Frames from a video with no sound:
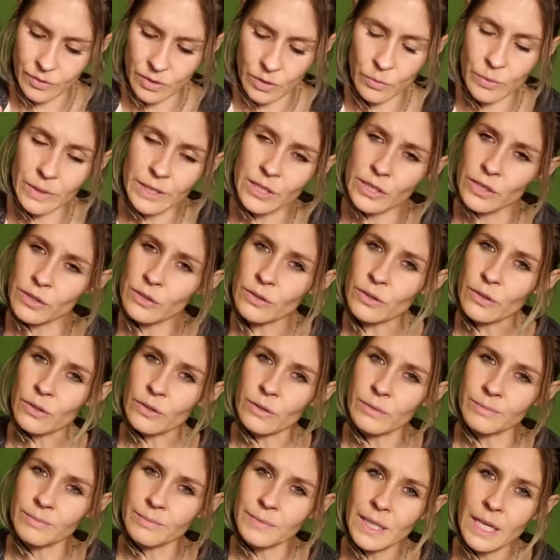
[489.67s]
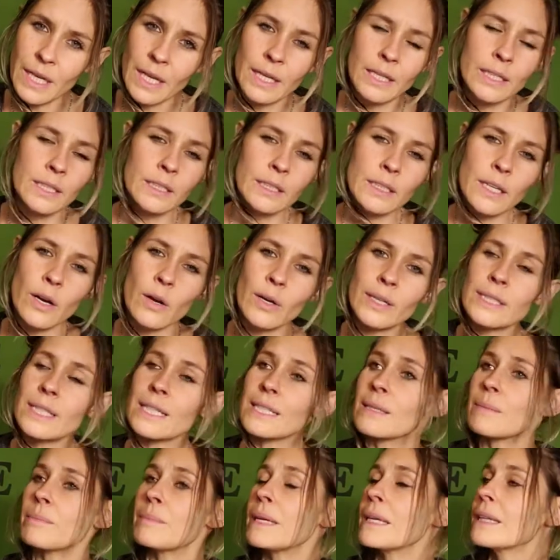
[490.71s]
We do. It
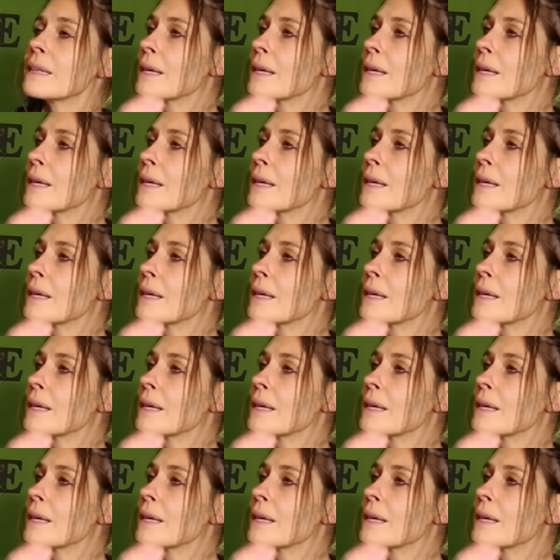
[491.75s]
doesn't mean